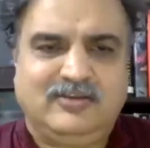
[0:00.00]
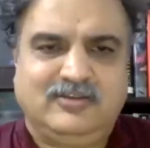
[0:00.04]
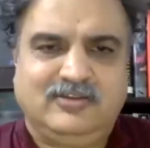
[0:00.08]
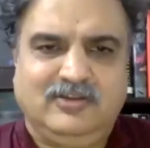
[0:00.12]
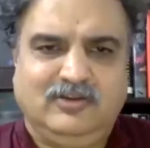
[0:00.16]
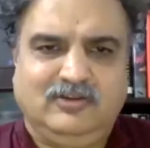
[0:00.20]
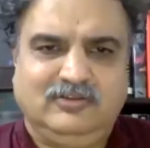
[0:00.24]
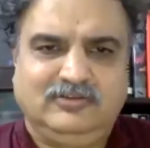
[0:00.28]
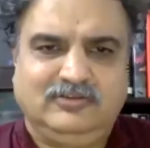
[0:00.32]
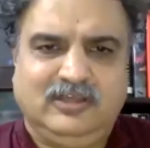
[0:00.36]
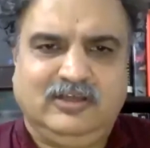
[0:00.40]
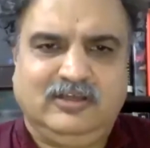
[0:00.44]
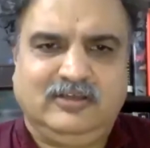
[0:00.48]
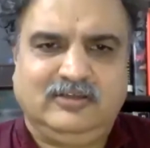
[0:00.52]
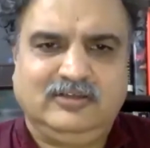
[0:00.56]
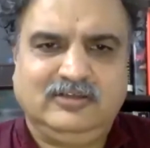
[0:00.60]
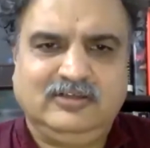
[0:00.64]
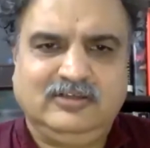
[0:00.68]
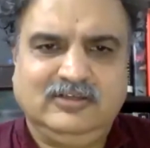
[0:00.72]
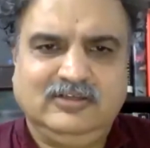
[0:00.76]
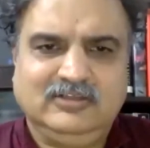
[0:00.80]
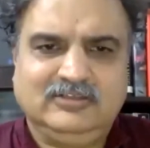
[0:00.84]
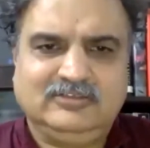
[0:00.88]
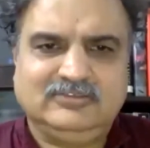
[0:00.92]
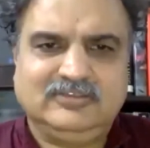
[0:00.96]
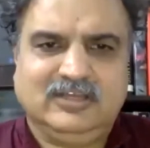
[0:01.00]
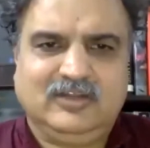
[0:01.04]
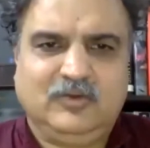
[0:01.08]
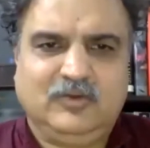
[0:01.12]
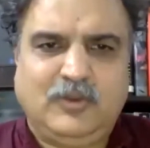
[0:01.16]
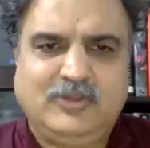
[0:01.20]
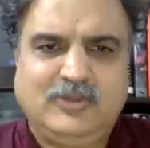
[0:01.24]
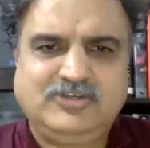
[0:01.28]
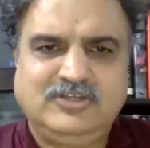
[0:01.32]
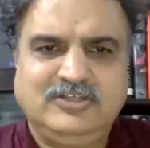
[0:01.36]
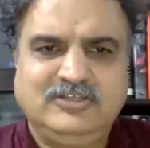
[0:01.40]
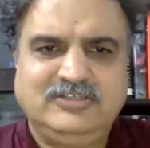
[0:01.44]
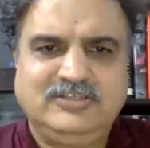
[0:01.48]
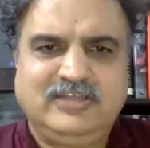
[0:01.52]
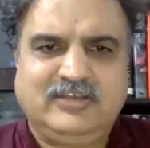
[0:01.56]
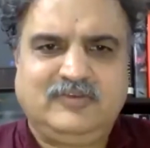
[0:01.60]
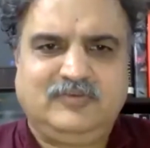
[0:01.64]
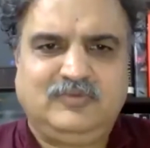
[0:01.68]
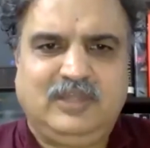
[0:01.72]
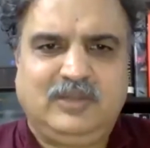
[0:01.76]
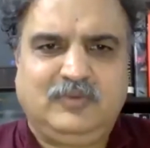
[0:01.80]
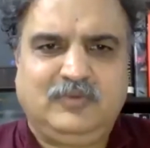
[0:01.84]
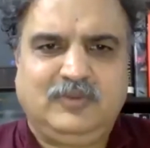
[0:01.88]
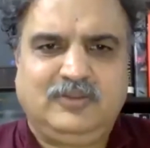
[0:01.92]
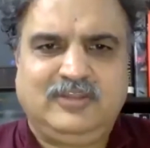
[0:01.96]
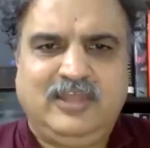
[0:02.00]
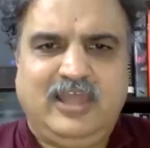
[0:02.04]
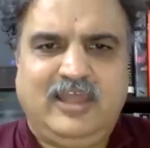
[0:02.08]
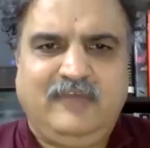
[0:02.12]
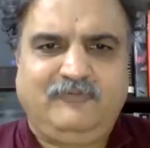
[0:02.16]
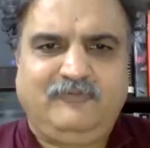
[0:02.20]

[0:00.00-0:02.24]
The questions that were there